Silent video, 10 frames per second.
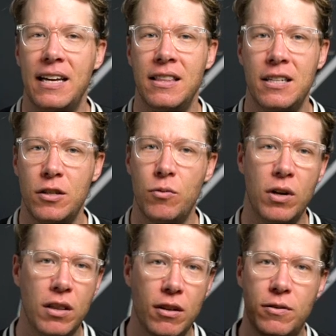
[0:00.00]
And this is
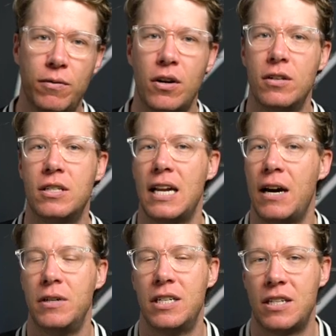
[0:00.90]
one of those photos that
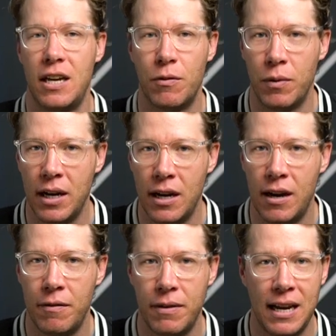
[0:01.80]
I would just get rid
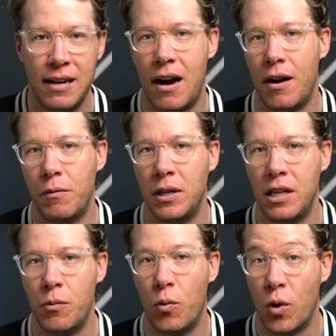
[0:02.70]
of and not
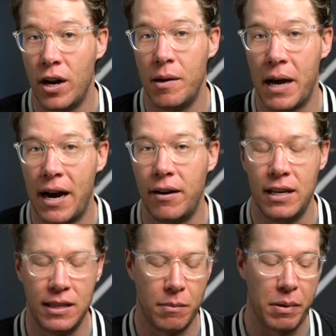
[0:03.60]
really worry about
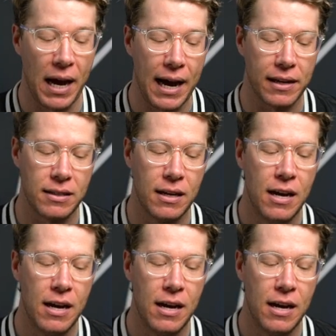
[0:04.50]
in the past.